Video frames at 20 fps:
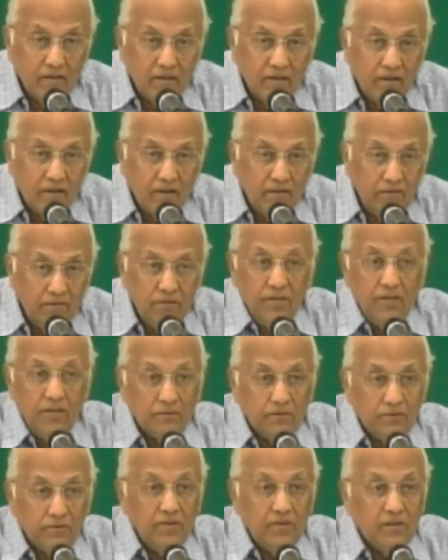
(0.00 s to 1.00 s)
And you think
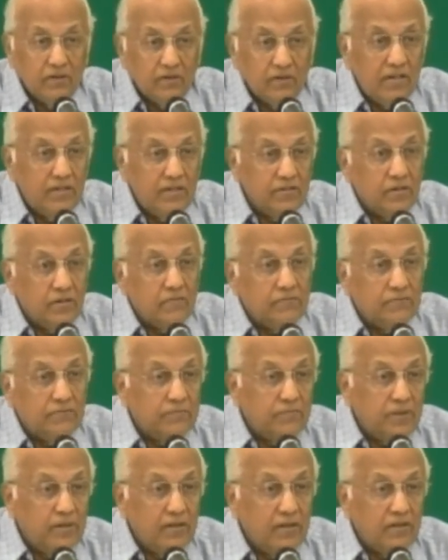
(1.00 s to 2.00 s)
you're doing a great job for
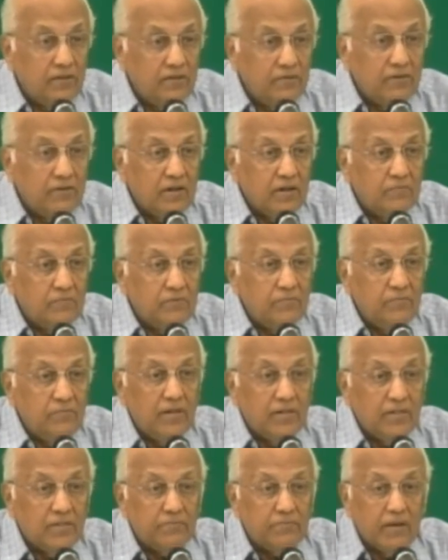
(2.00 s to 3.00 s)
me, and you come to
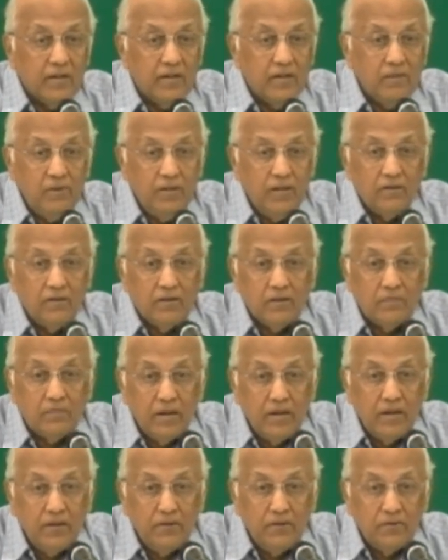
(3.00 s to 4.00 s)
me expecting me to
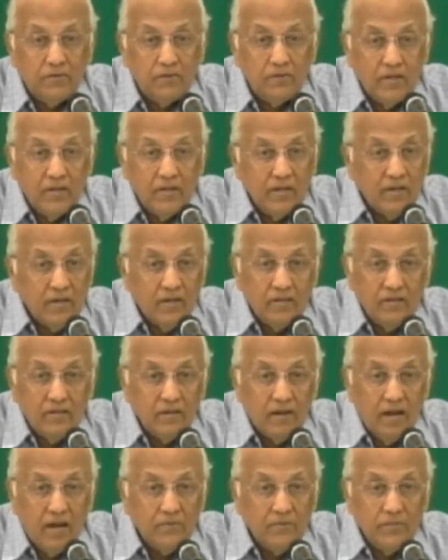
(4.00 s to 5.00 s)
commend you, and the,
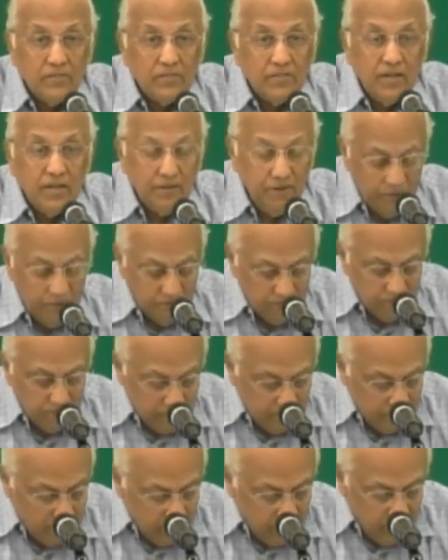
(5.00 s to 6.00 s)
I will say to you,
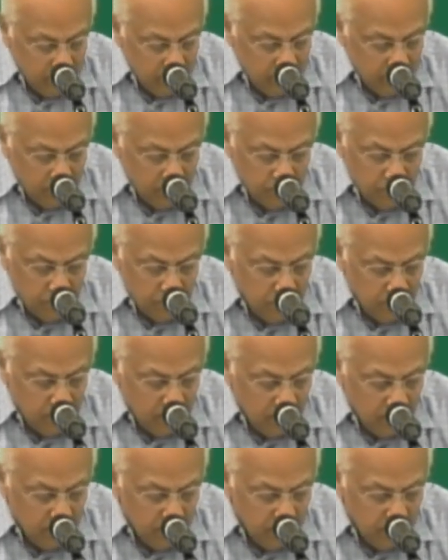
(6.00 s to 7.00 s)
You
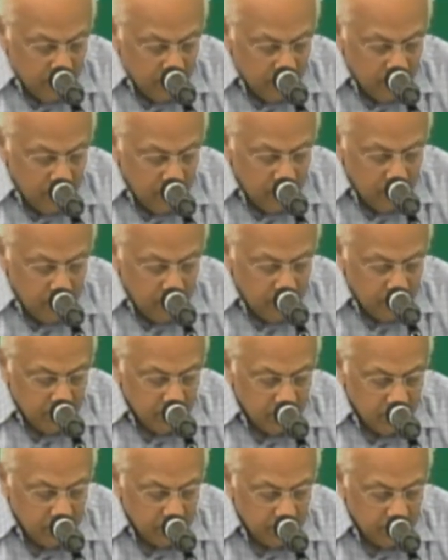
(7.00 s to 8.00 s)
are worried and
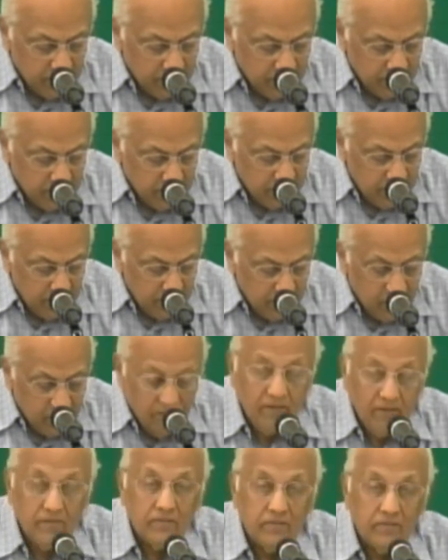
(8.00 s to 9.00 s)
bothered about so many
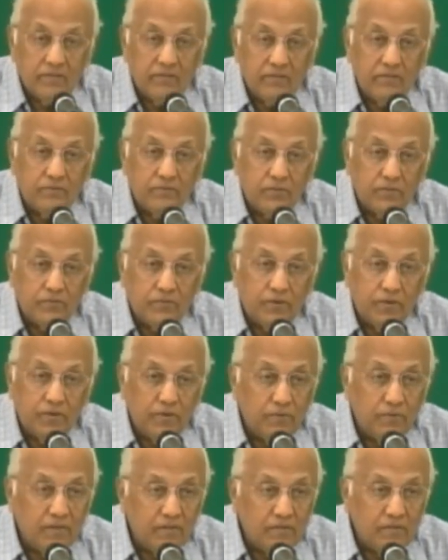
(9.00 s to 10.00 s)
things. Verse
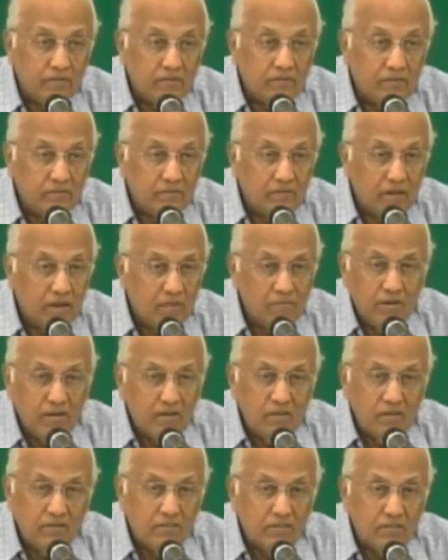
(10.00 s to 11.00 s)
41. I'm
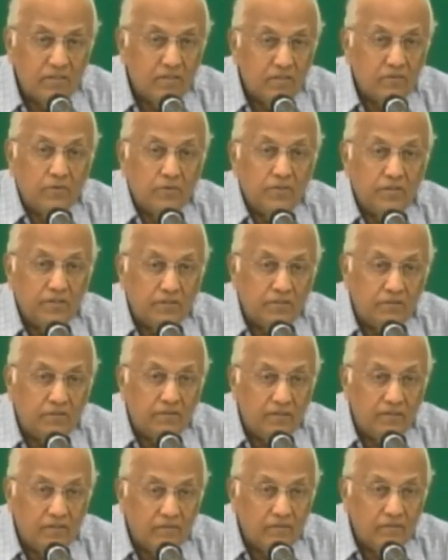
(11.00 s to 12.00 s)
not interested in what you're doing.